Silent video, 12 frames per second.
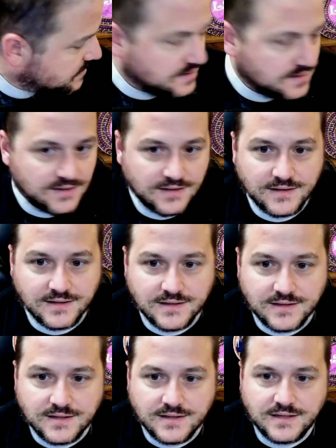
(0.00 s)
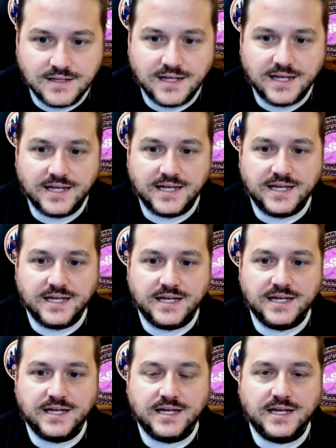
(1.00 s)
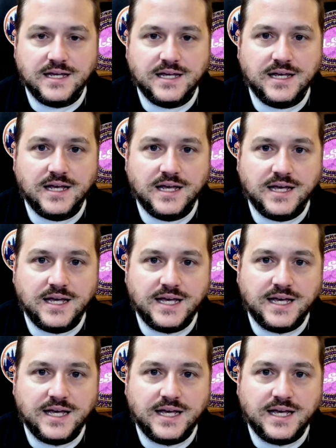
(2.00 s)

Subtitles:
Nobody speaks.